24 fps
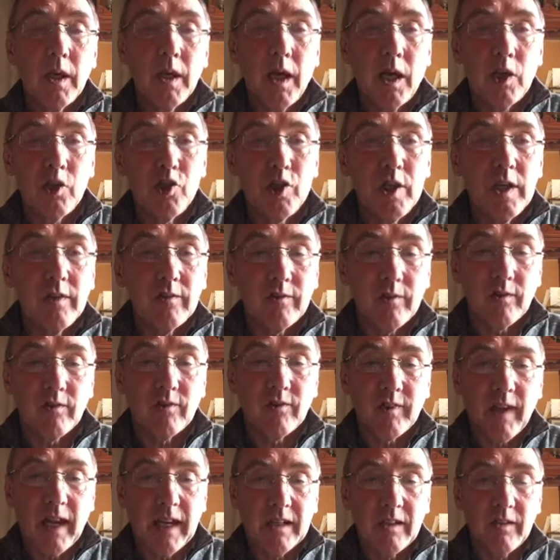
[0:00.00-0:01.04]
and Jesus
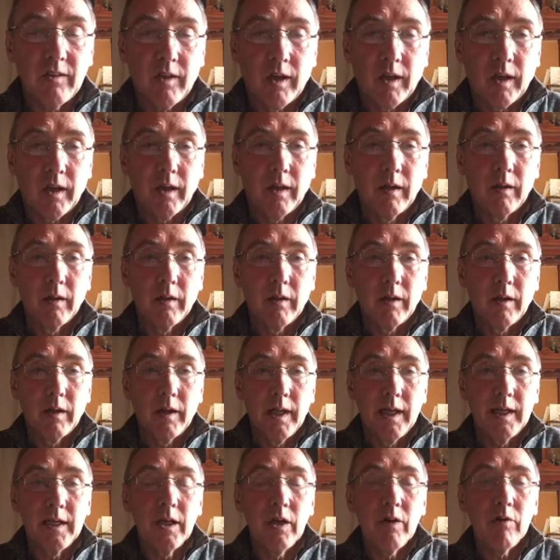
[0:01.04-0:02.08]
standing
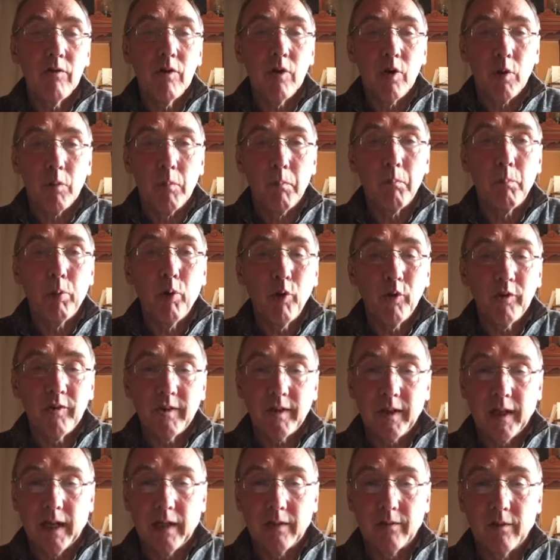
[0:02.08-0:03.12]
in her room
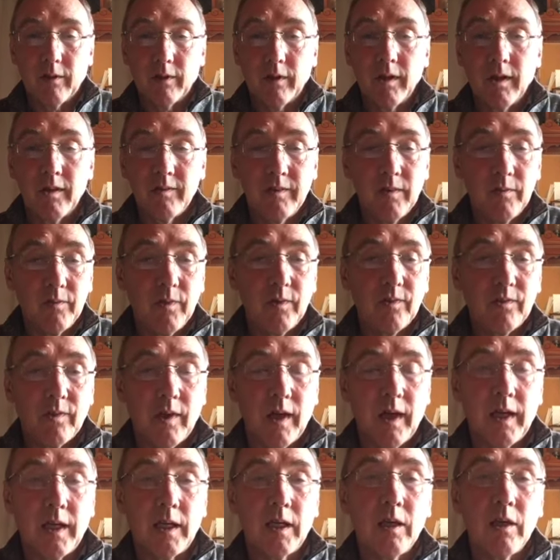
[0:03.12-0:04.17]
pointing at her as if to
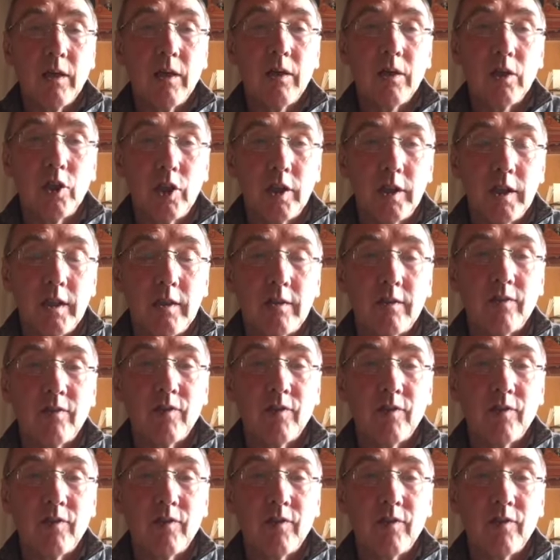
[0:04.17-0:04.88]
say, You need to